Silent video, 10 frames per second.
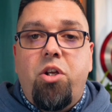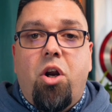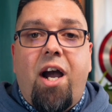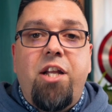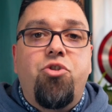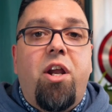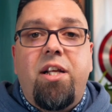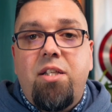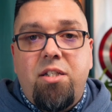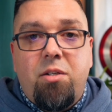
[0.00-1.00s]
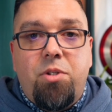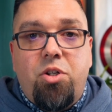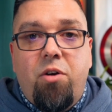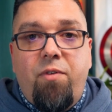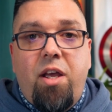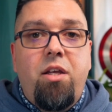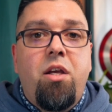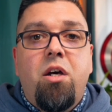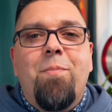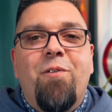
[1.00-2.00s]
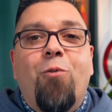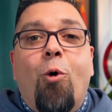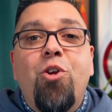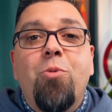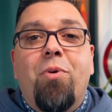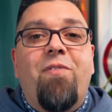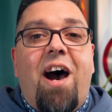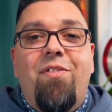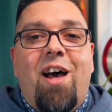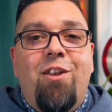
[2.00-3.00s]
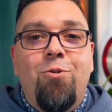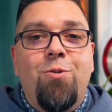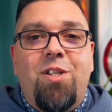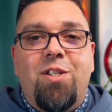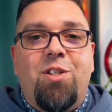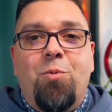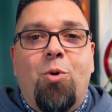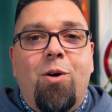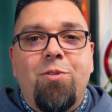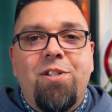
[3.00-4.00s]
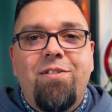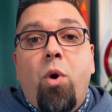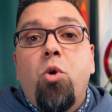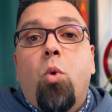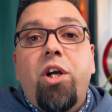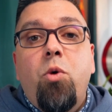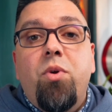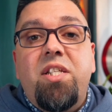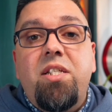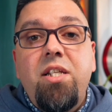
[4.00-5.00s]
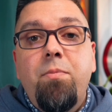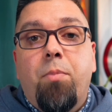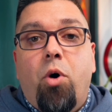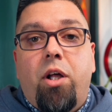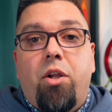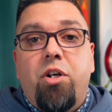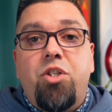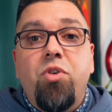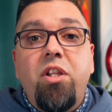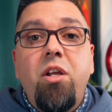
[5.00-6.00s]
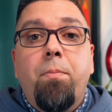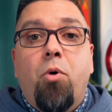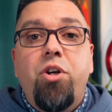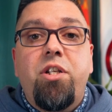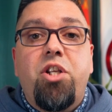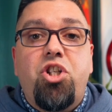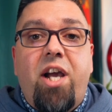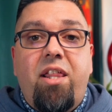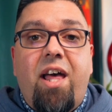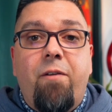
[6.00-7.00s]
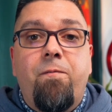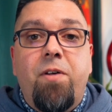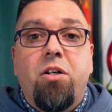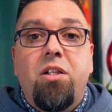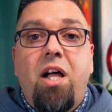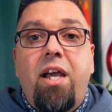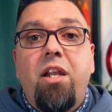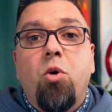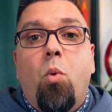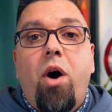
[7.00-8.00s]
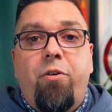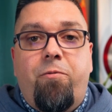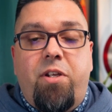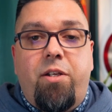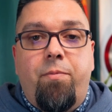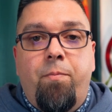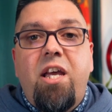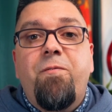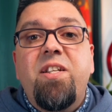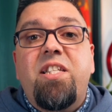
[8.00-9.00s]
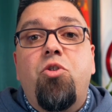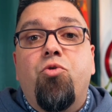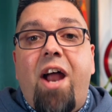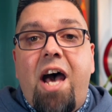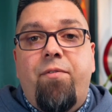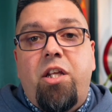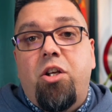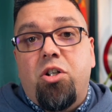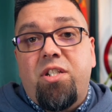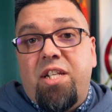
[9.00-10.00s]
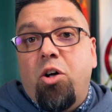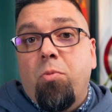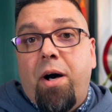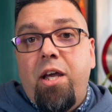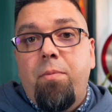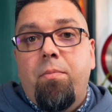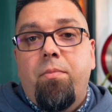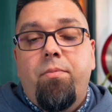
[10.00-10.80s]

your hydronic system survey before you provide that new system quote. When you're working with a steam boiler, it's really important to check that fill line and the water feed. If it's gravity or single pipe,